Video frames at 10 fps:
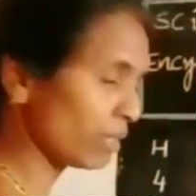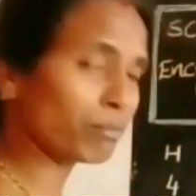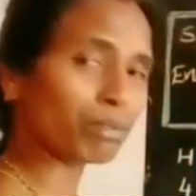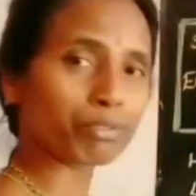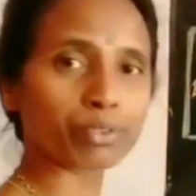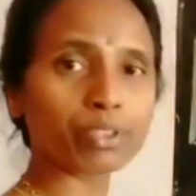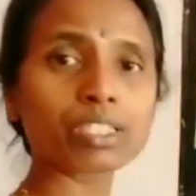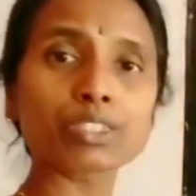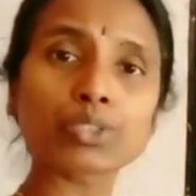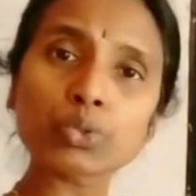before
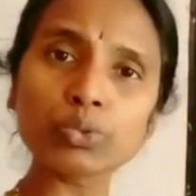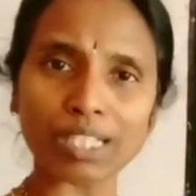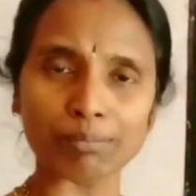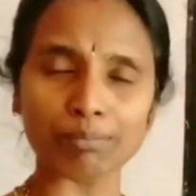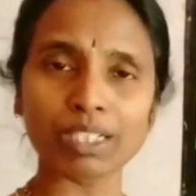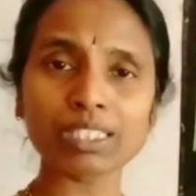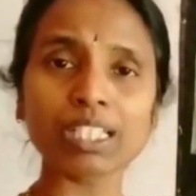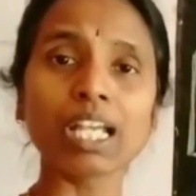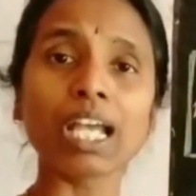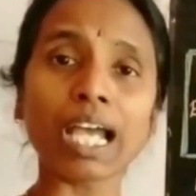two numbers,
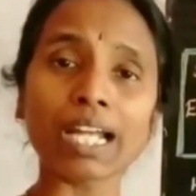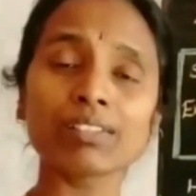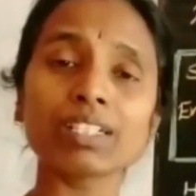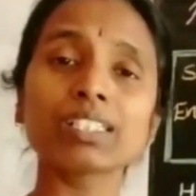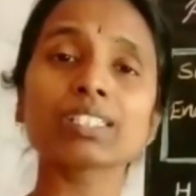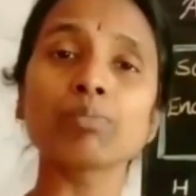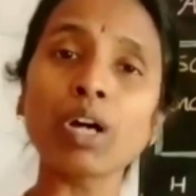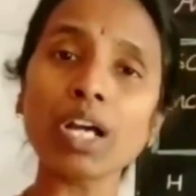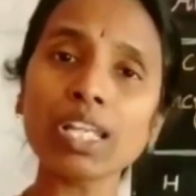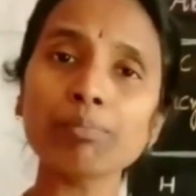and a small
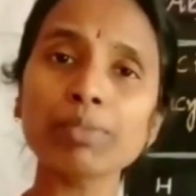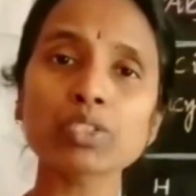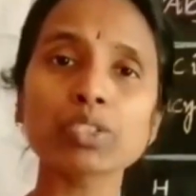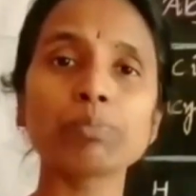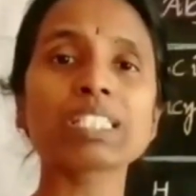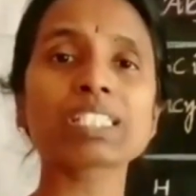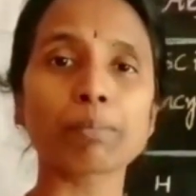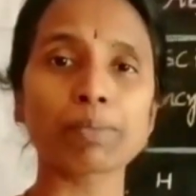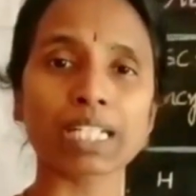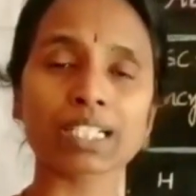number should be
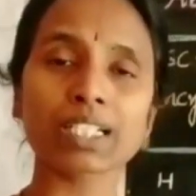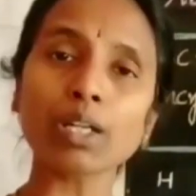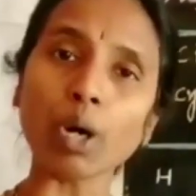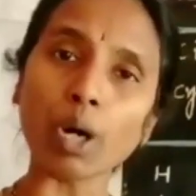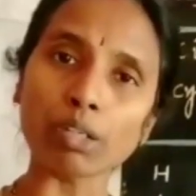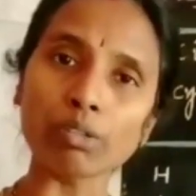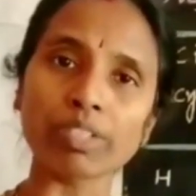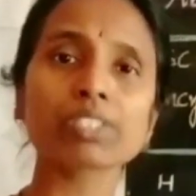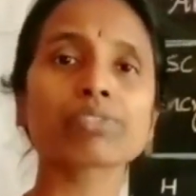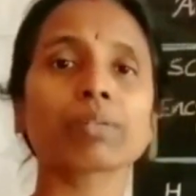subtracted always
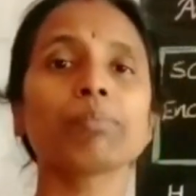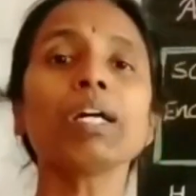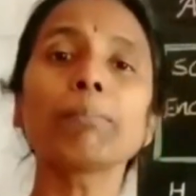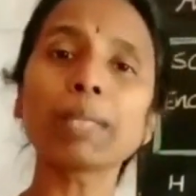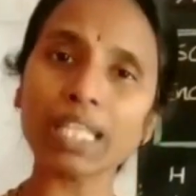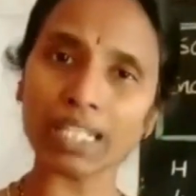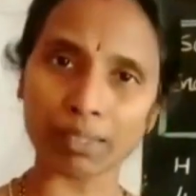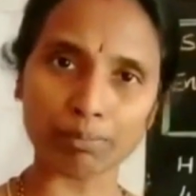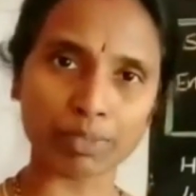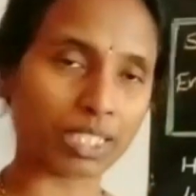from a big
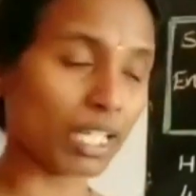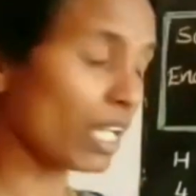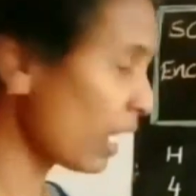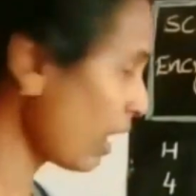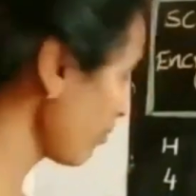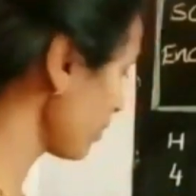number. After